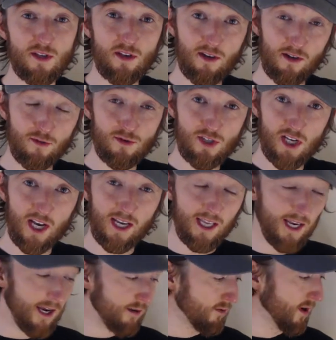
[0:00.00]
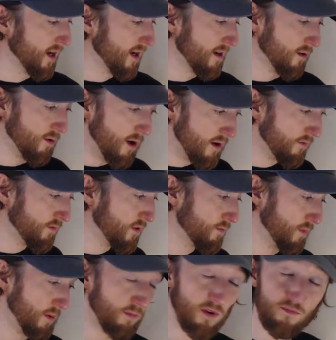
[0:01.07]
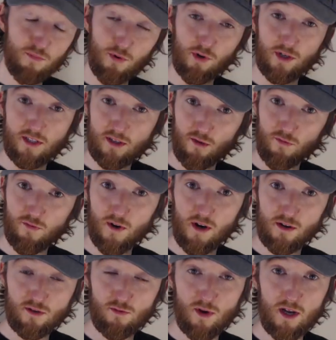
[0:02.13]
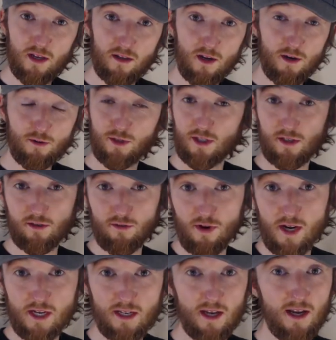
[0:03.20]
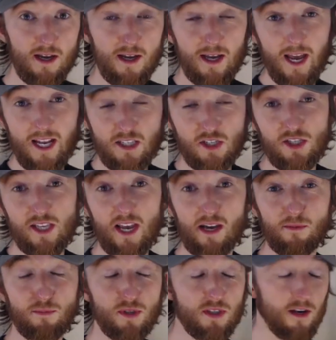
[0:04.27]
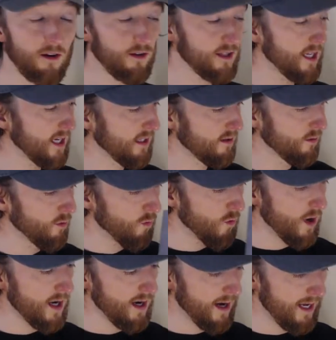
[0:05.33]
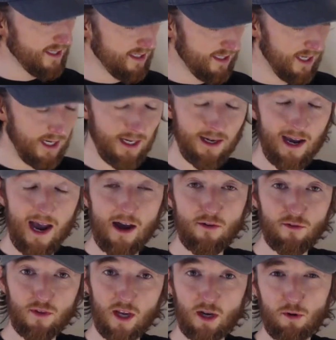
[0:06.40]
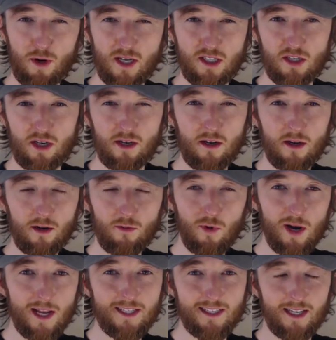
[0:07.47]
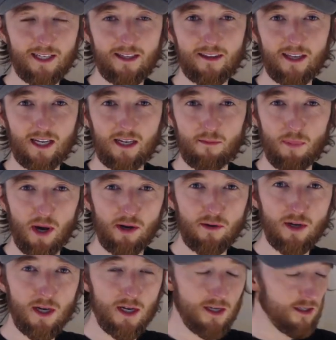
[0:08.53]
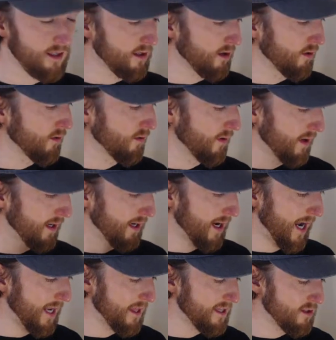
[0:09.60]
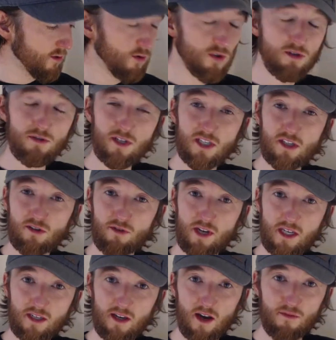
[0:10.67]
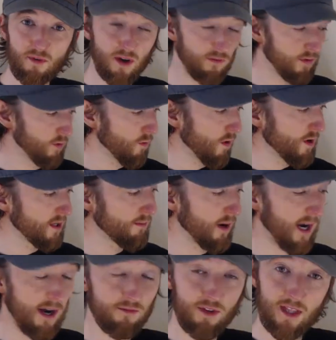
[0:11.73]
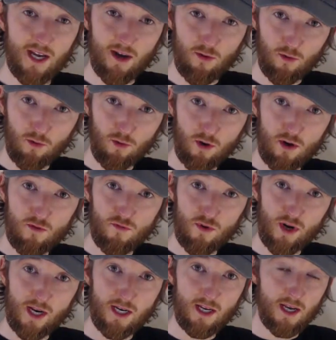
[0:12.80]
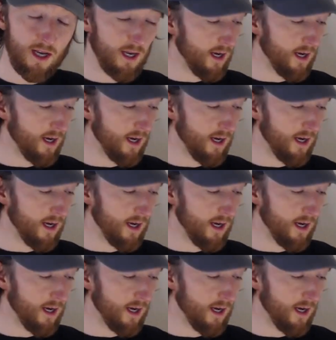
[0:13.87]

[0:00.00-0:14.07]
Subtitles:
so you can go and check it out. Quite a few people have bought it so far as well, which is great. It just helps, you know, it takes one less thing out of the equation, one less thing to think about. So, and there's also a discrete cover. If you're worried about having that all over it,